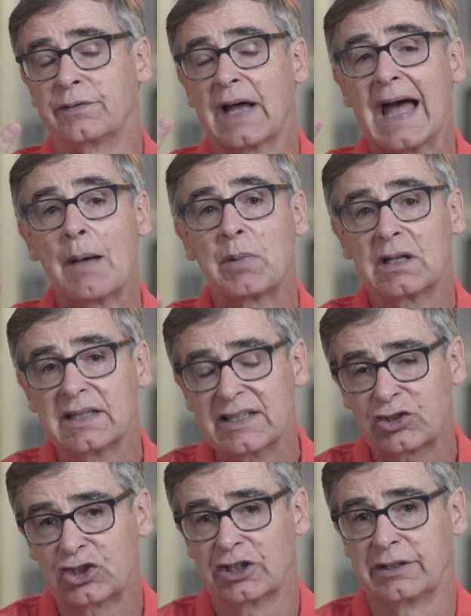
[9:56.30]

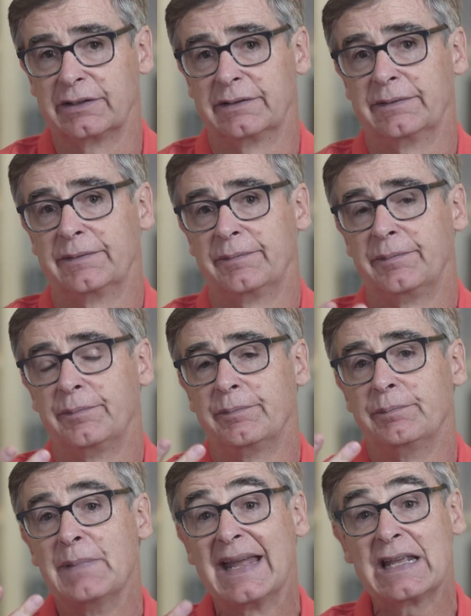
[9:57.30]
abolition
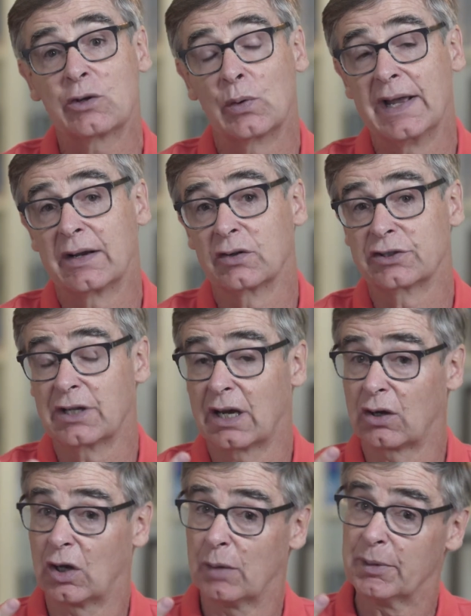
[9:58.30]
many Quakers,
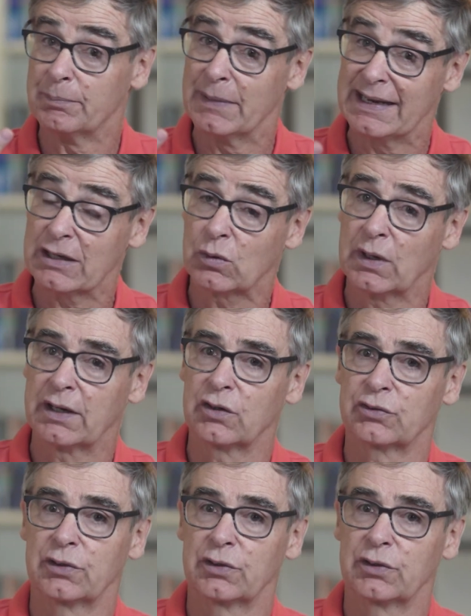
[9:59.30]
not all, but many Quakers